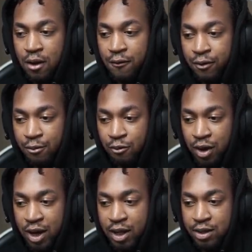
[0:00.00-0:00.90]
from
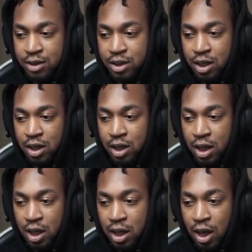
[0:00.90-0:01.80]
range.
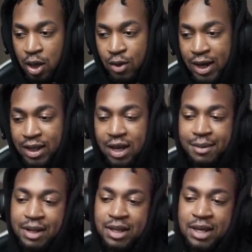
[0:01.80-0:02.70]
And you got to think
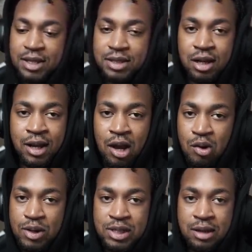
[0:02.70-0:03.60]
about this. You're not
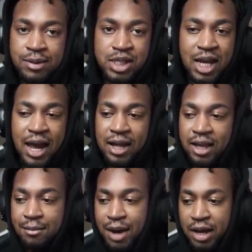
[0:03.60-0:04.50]
always going to be
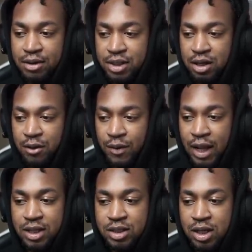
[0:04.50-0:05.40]
challenging by yourself.
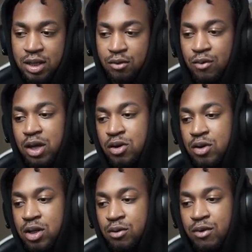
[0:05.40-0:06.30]
Now let's look at the
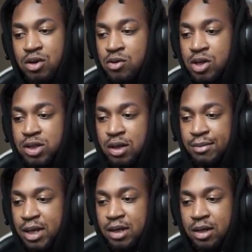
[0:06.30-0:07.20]
recoil. The recoil is going to
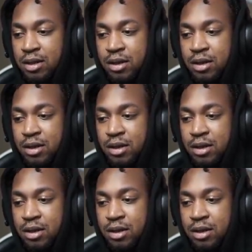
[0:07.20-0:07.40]
be good.